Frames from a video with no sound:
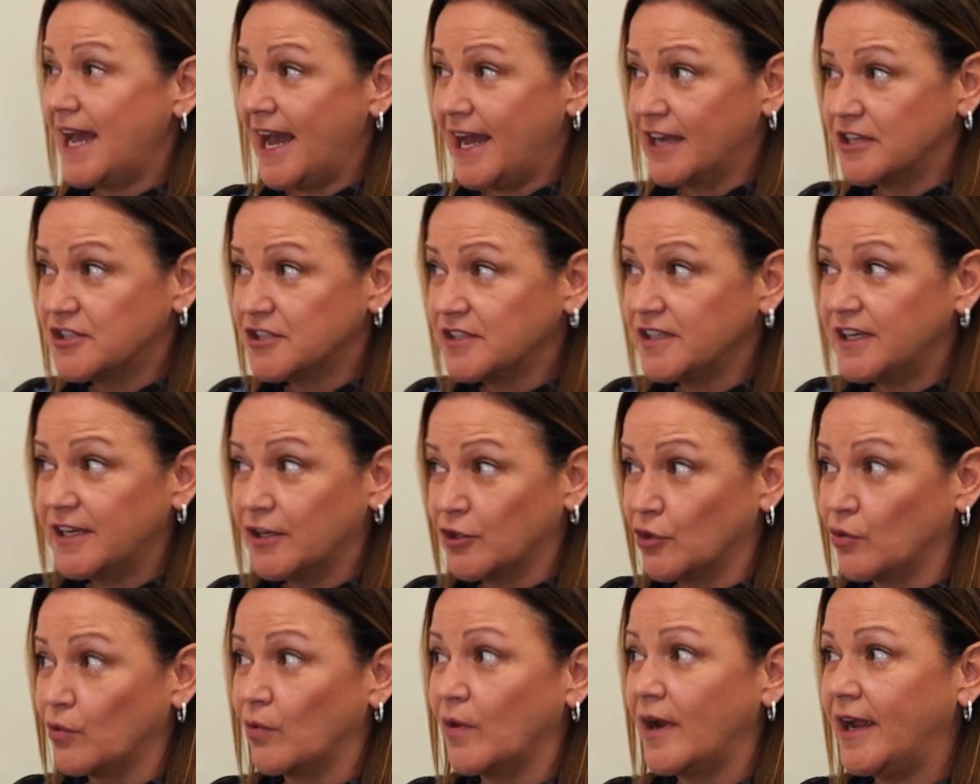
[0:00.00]
actually a
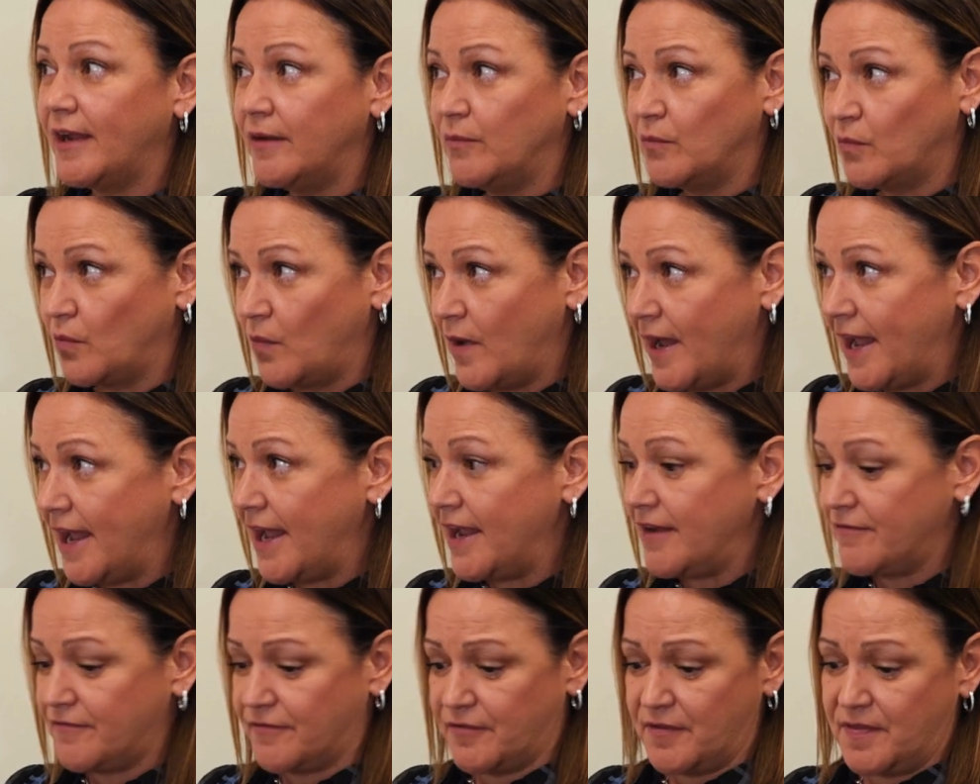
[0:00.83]
great
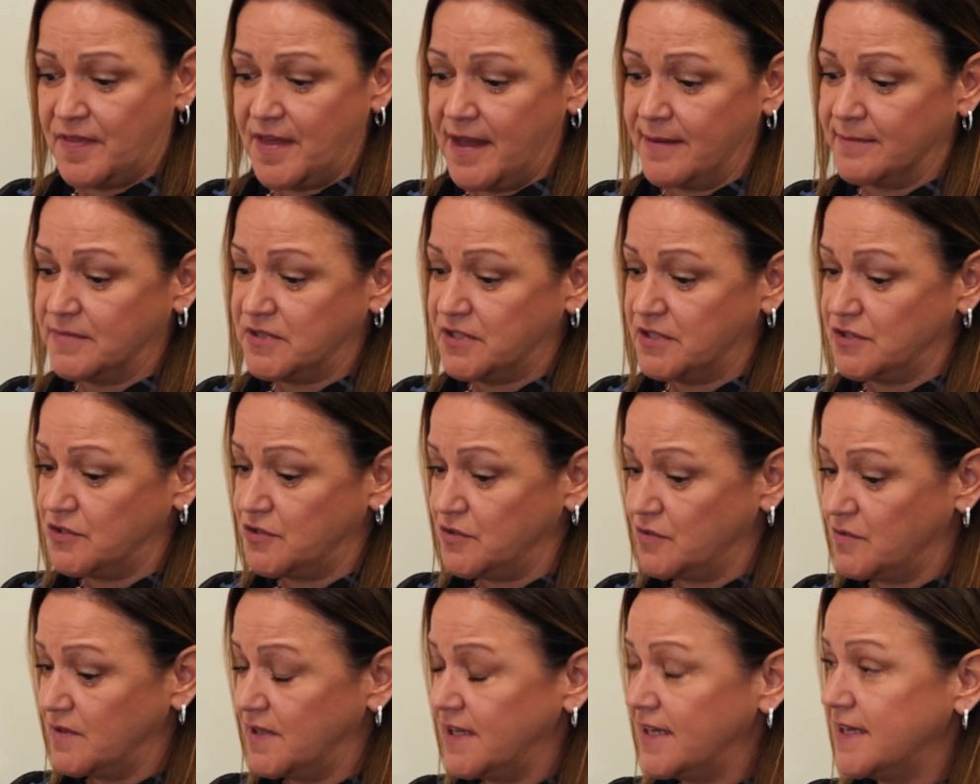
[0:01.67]
way for them to
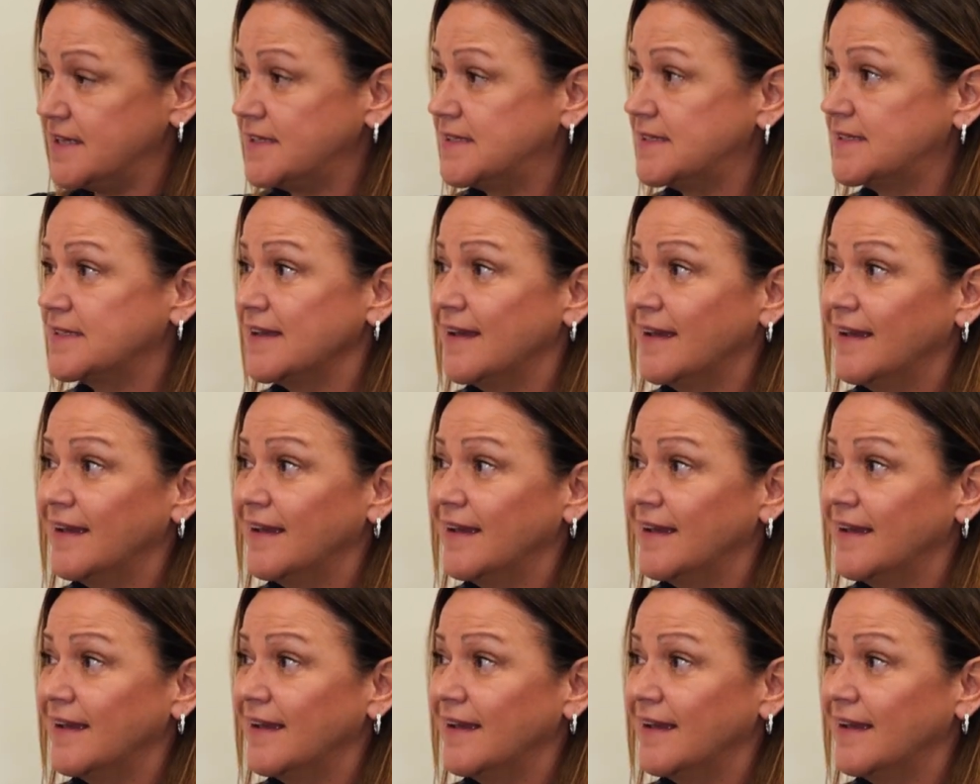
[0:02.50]
do this.